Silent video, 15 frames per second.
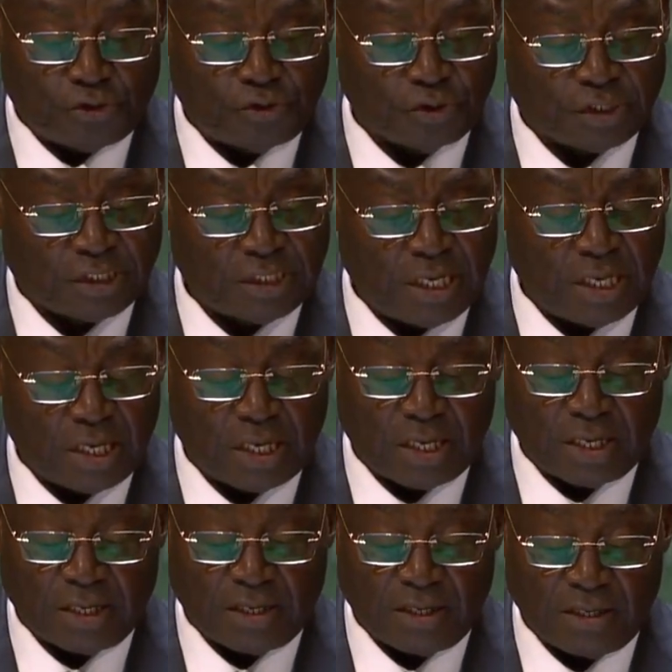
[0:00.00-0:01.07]
Côte
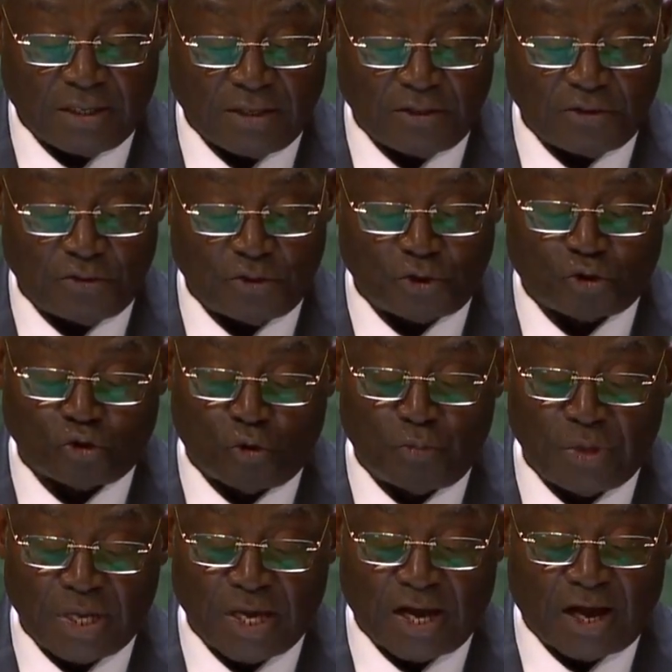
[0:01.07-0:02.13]
d'Ivoire welcomes
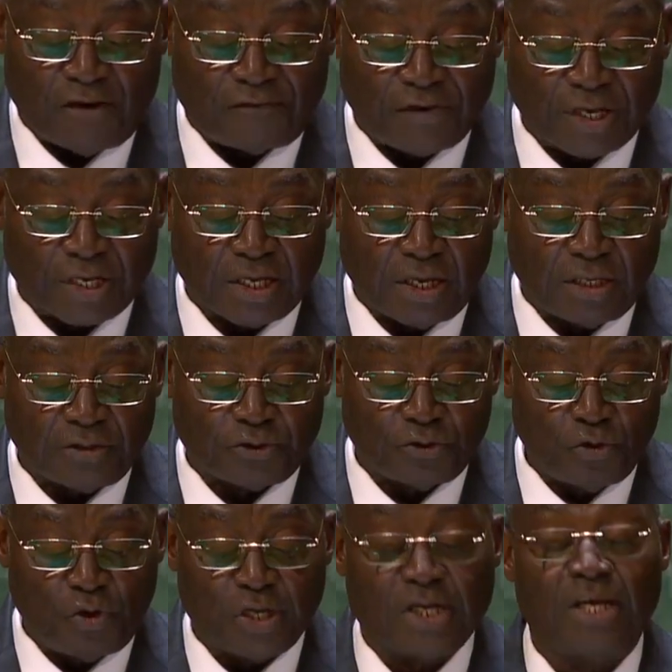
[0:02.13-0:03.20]
the
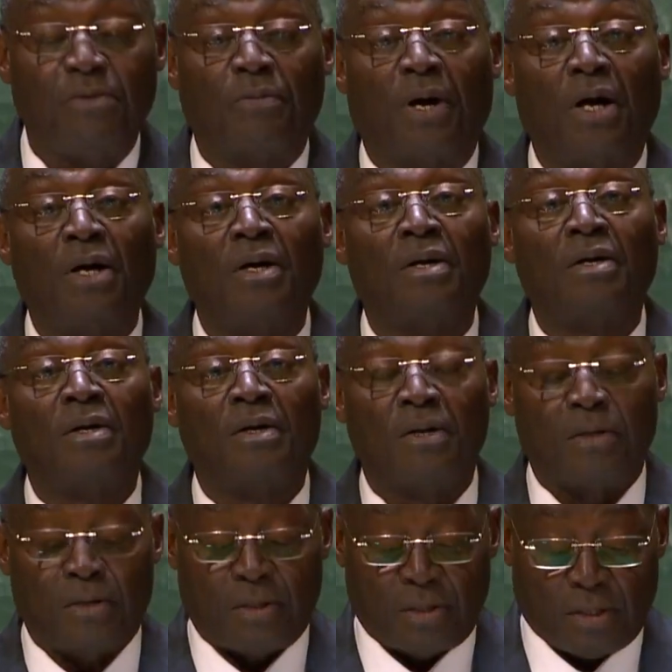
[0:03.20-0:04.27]
success of the
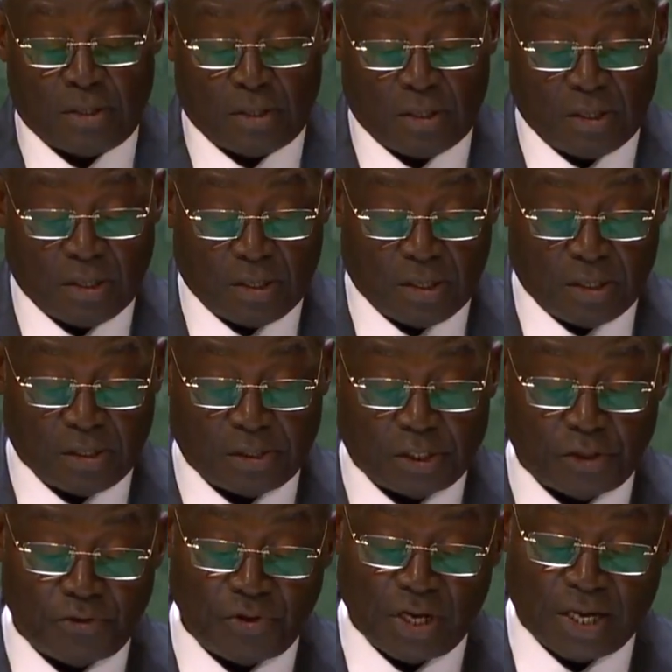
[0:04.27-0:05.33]
African Summit
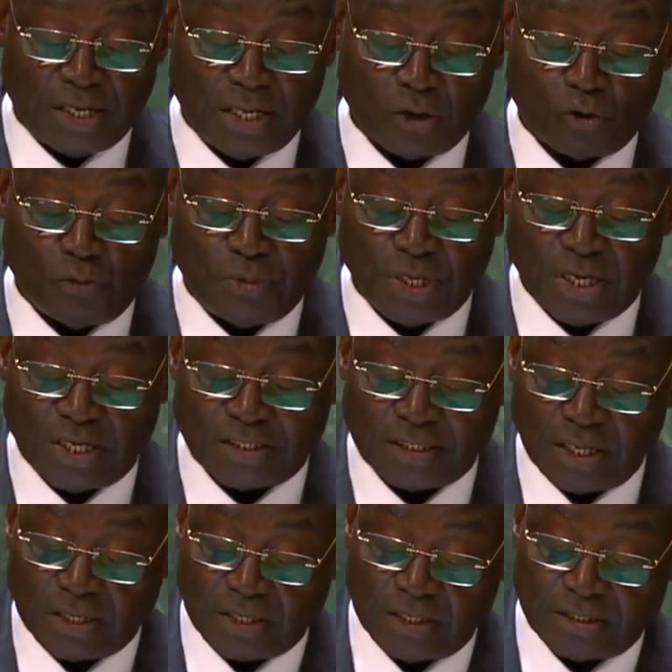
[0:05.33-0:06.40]
on Climate,
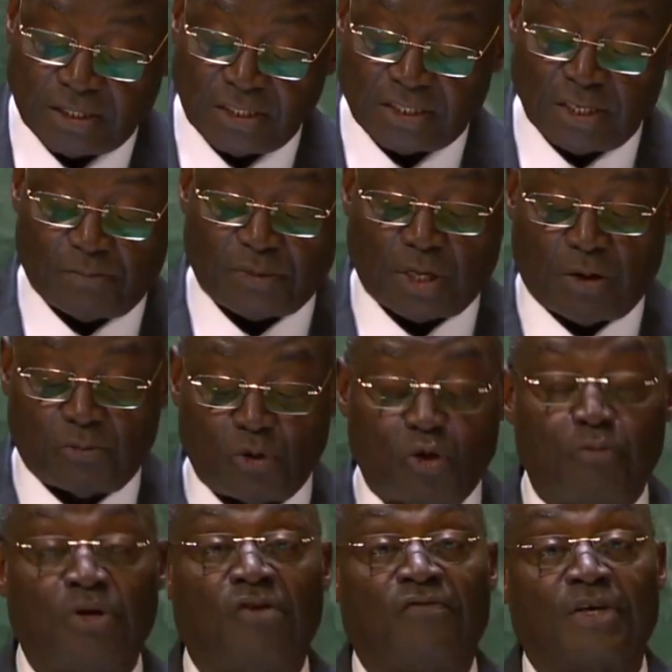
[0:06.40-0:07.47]
held in
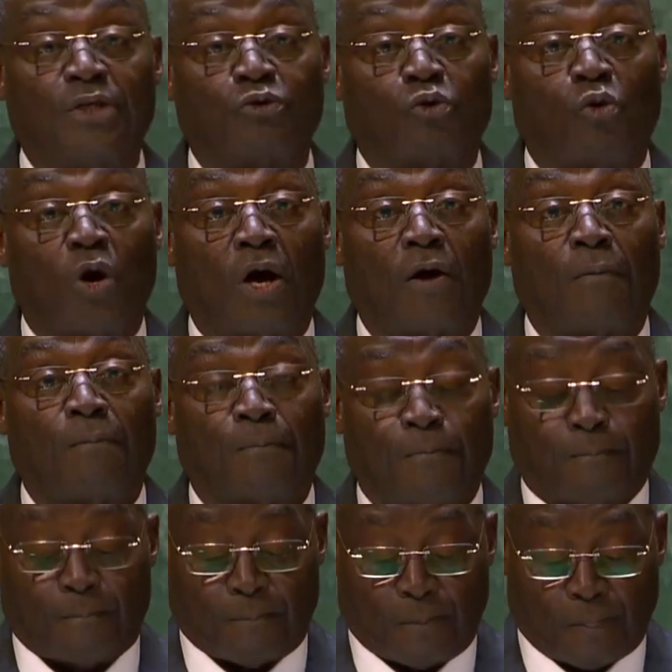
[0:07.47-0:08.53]
Nairobi on the
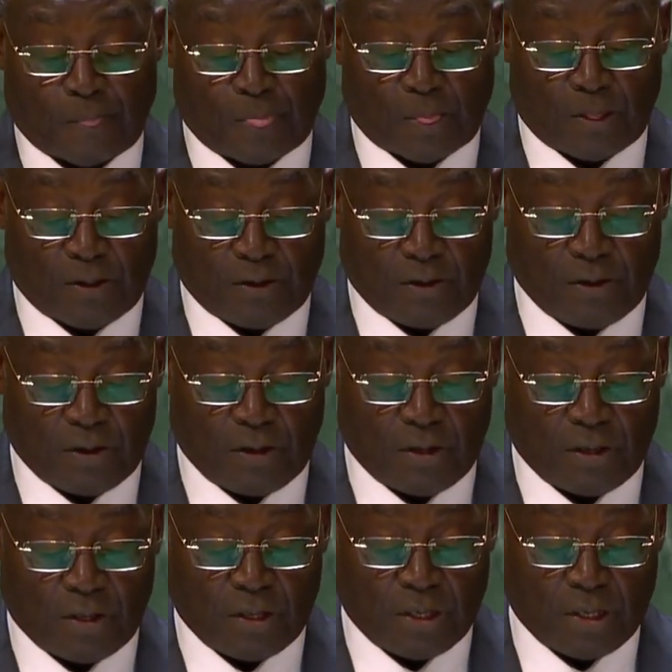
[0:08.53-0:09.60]
5th to the
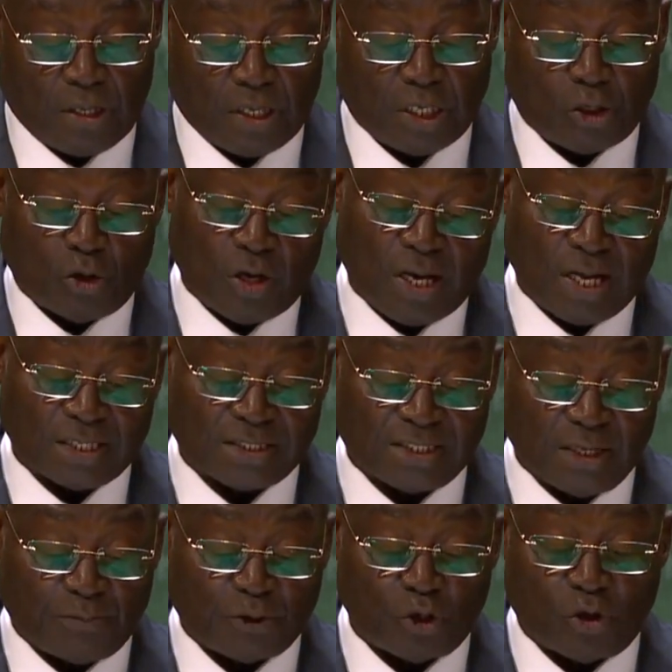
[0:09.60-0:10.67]

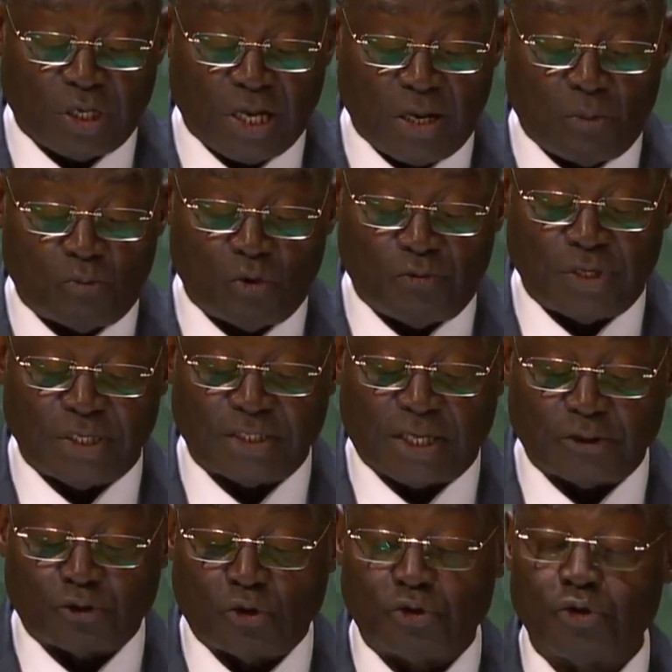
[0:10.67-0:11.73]
6th of
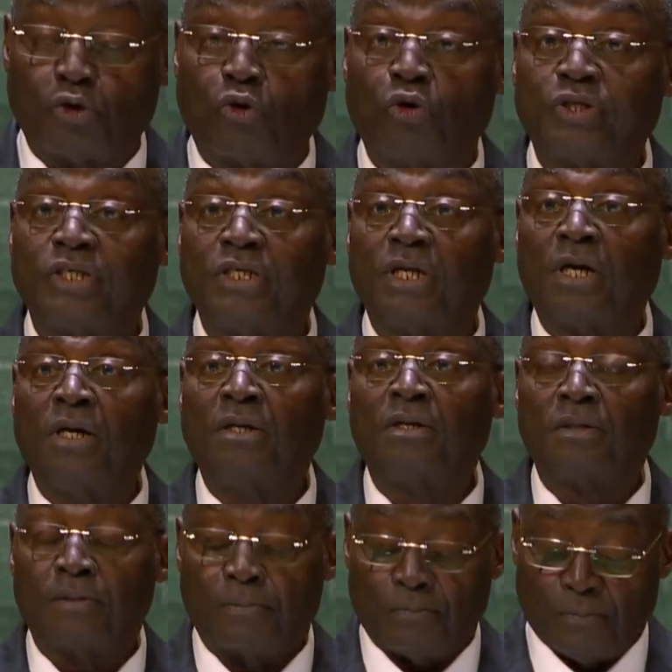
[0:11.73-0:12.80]
September
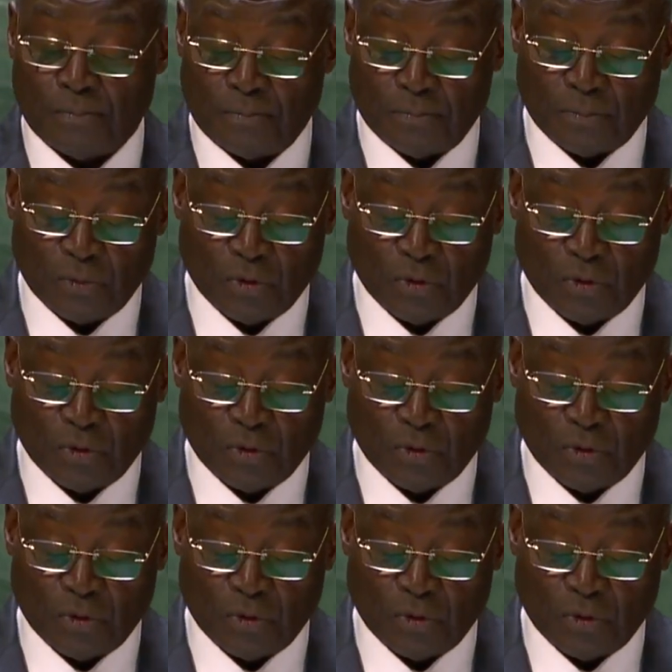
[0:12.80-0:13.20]
2023.